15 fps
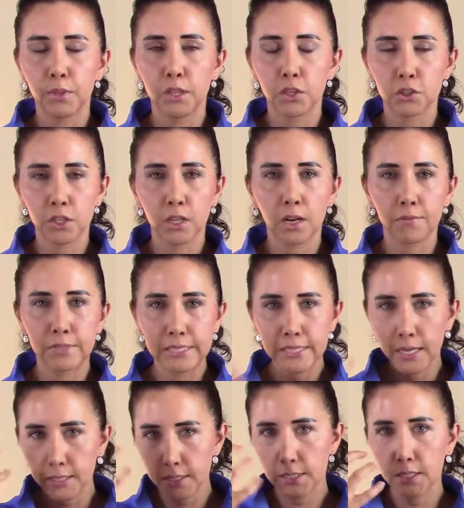There's a lot of
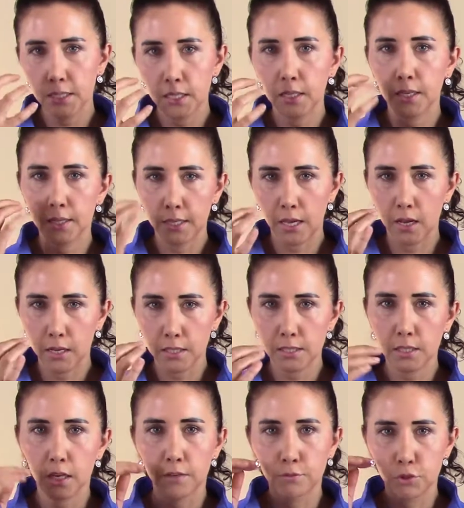intensity in the eyes,
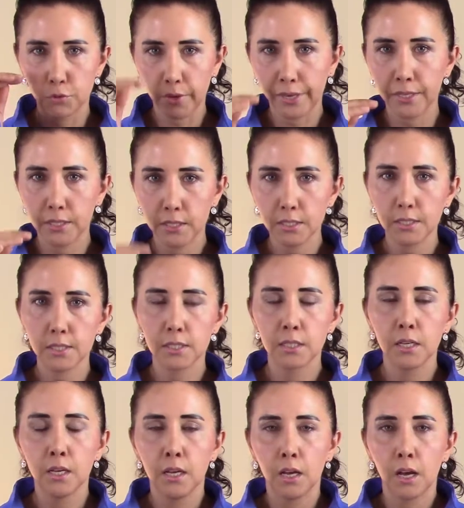a lot of directness,
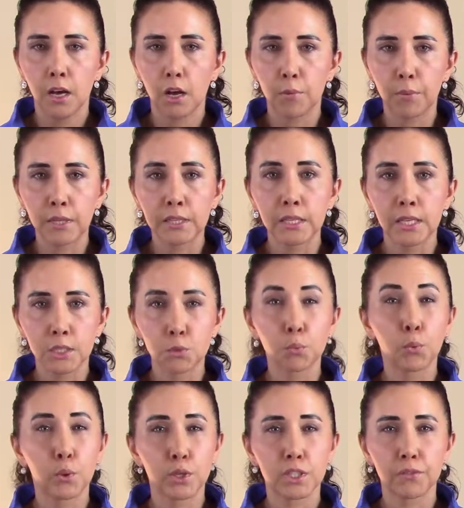unless
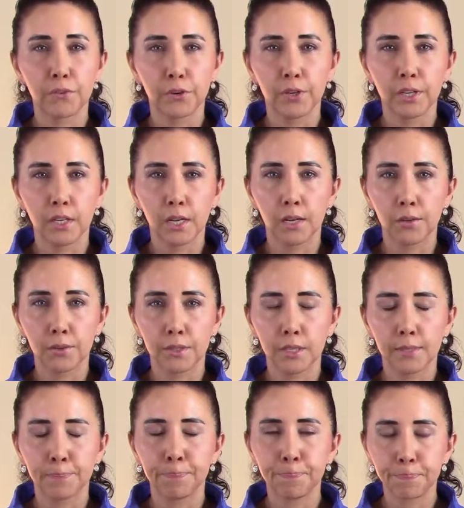wood is very
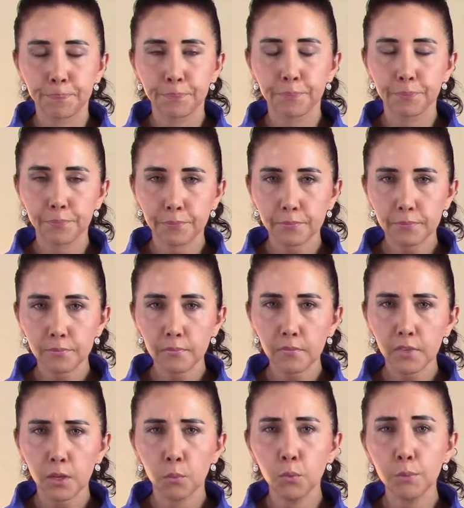unhealthy.
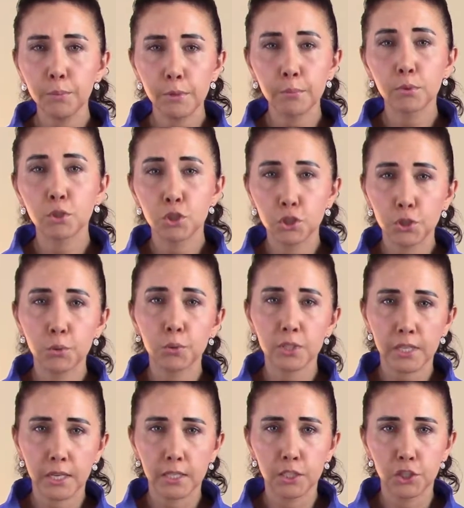Wood people do
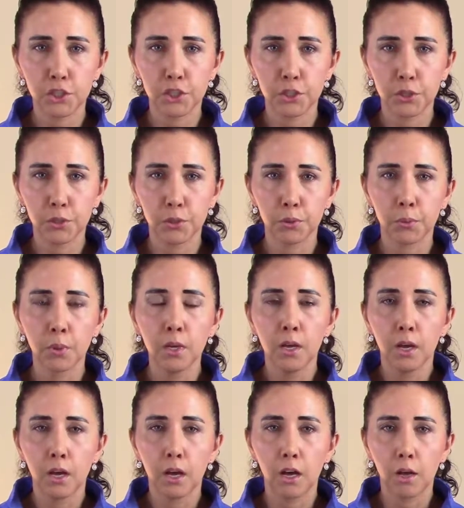tend to
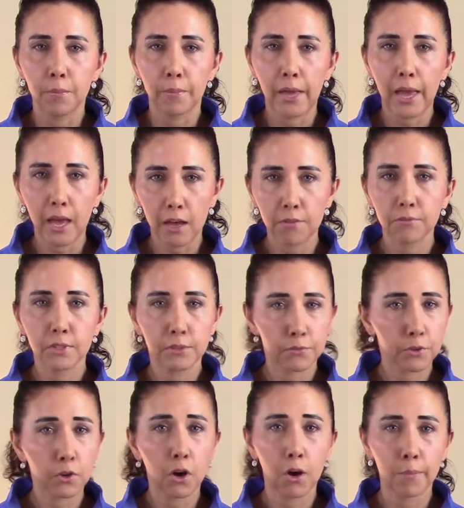have
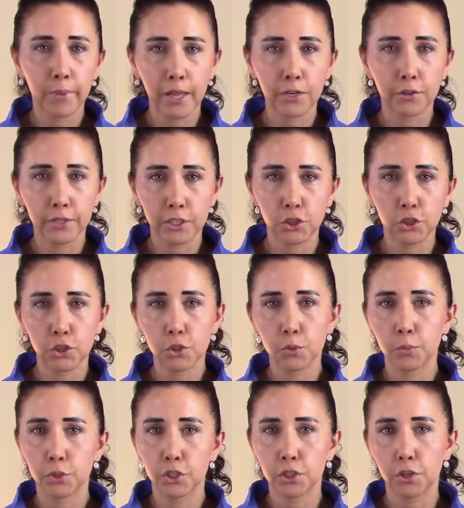liver gallbladder issues,
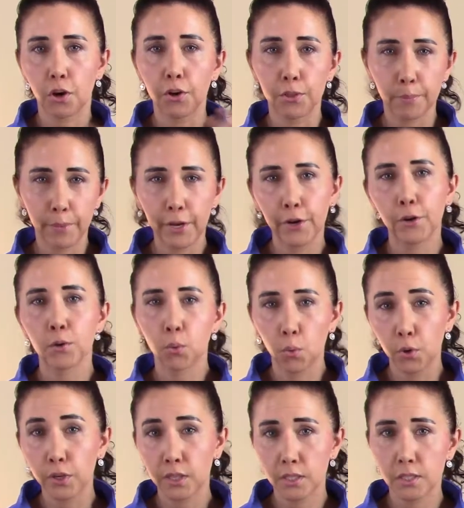which are the paired
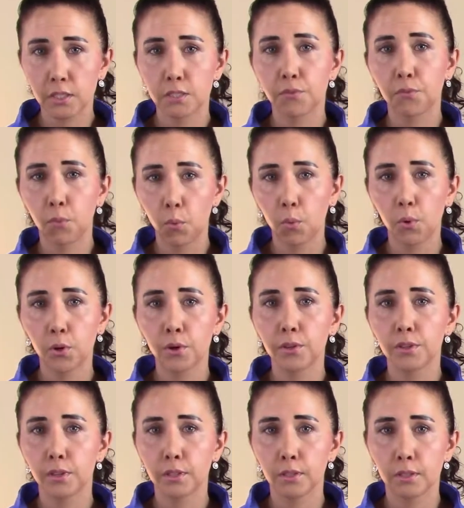organs for
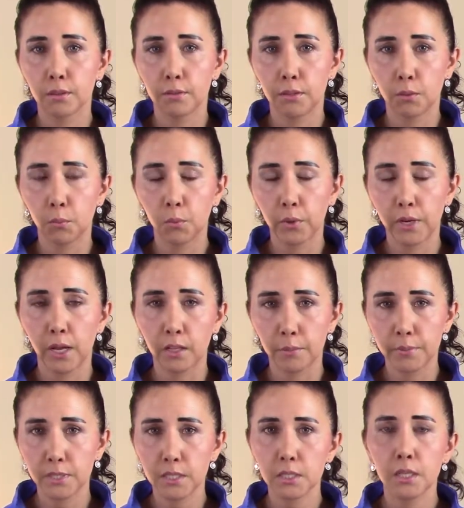the wood
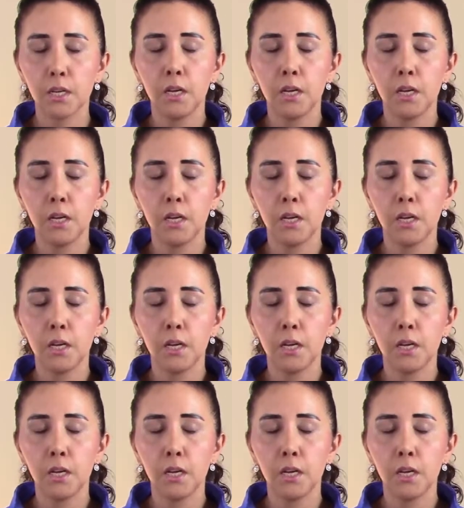element.